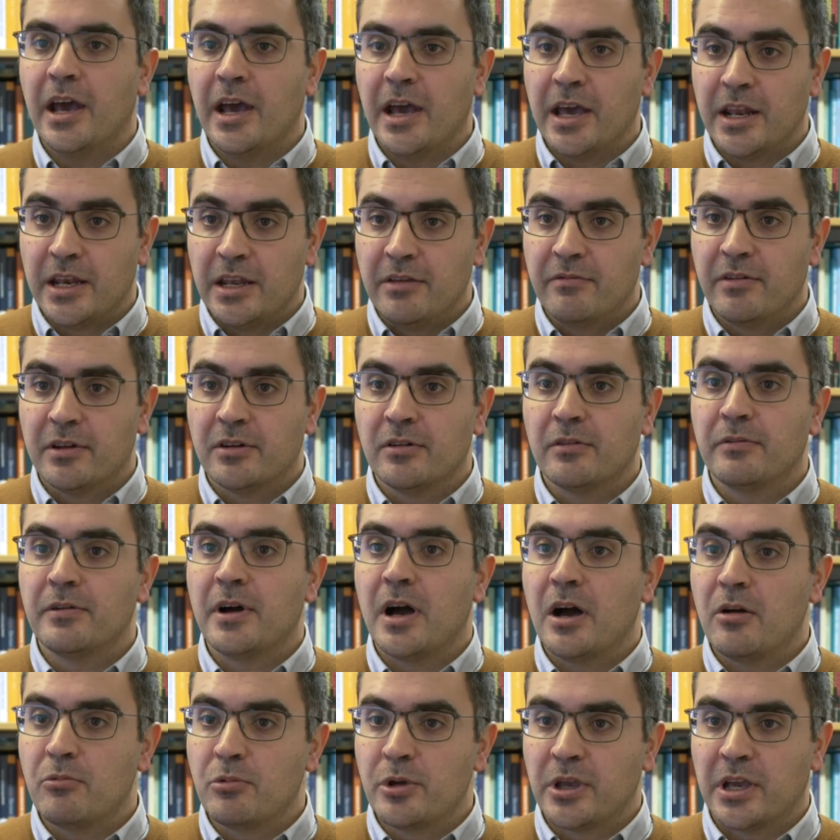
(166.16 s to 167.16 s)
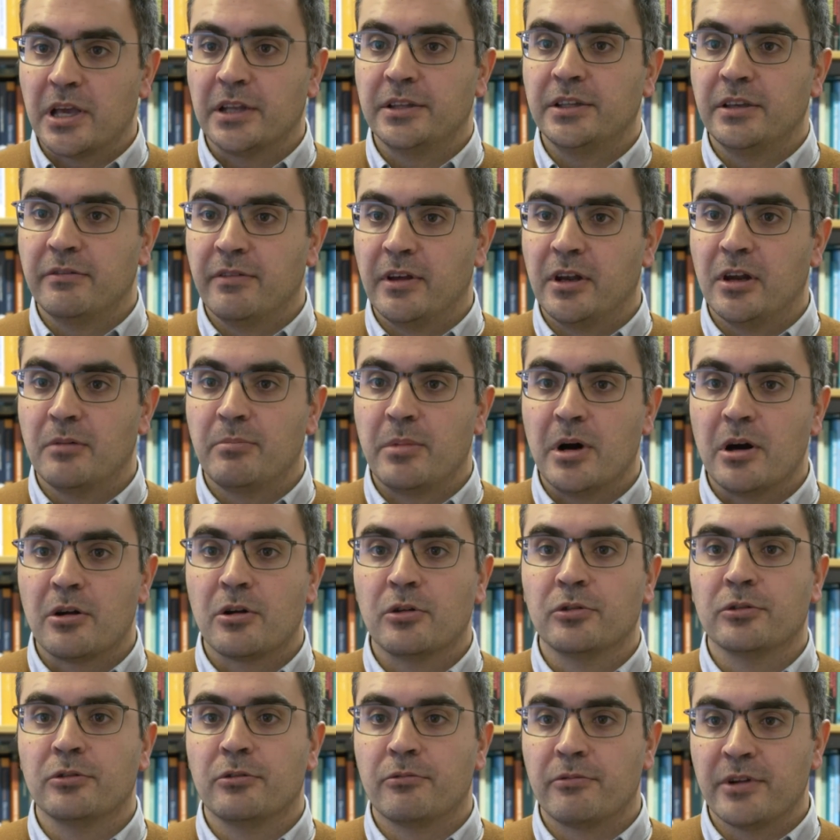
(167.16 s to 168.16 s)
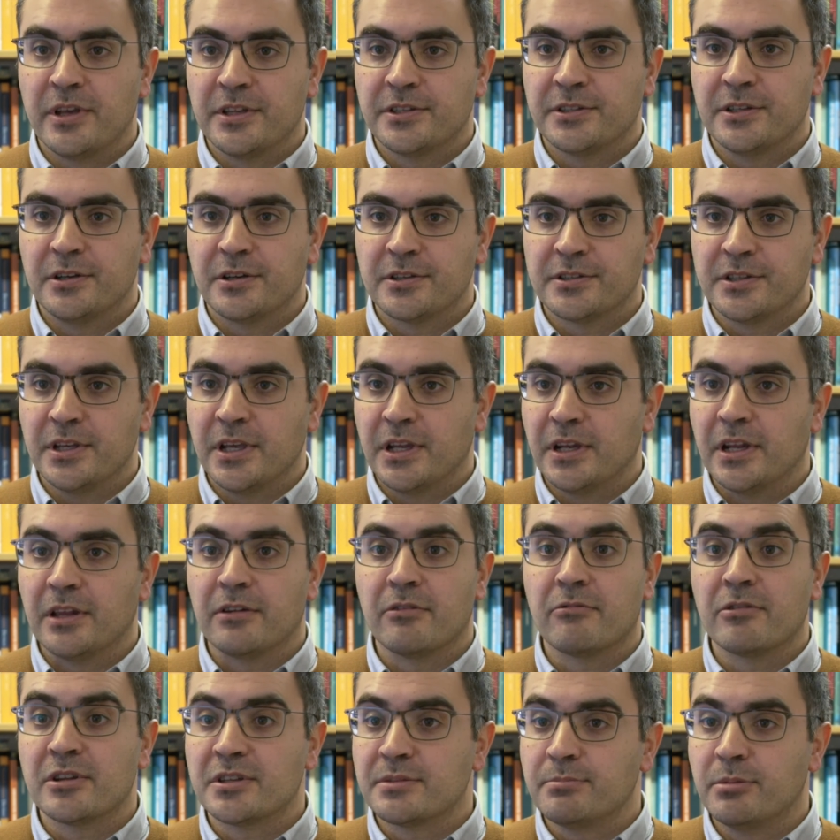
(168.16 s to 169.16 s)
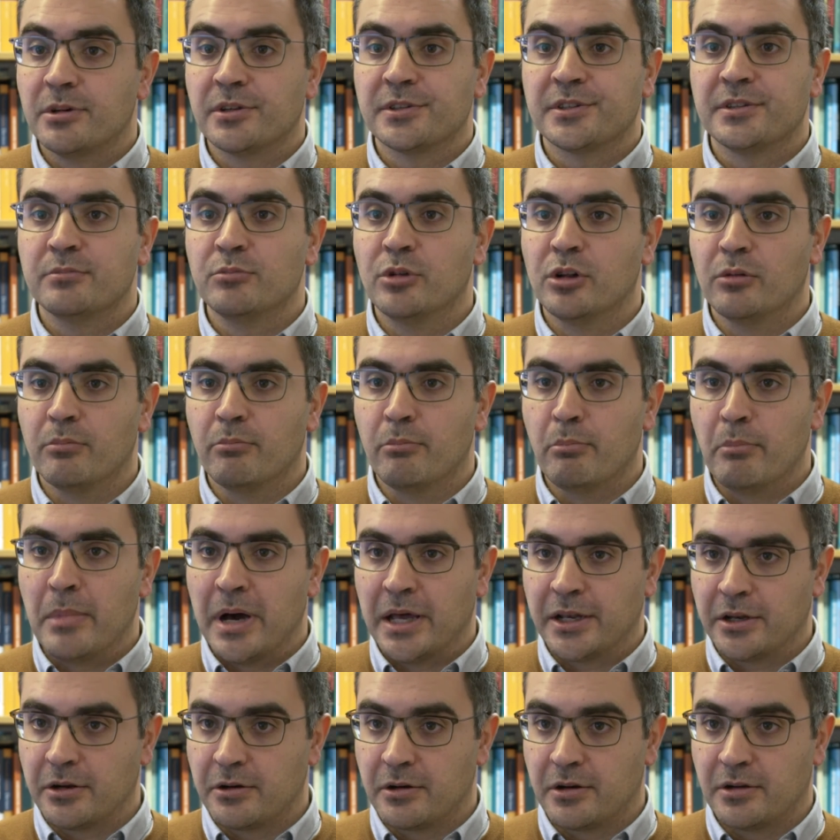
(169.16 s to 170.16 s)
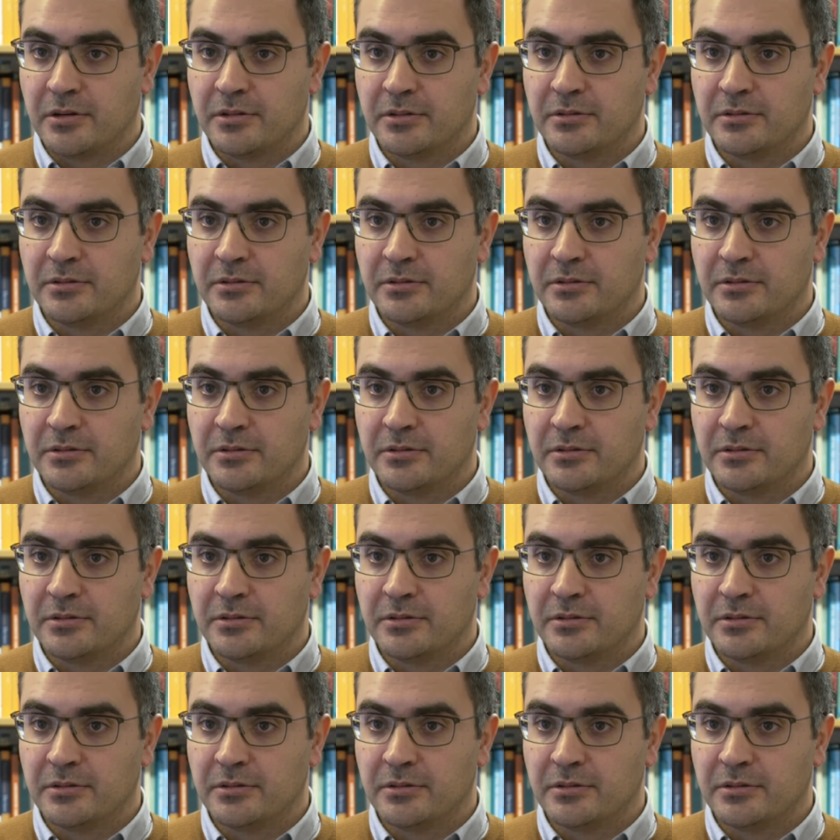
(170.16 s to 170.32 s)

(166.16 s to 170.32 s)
And even of how we can develop our own research in a responsible manner.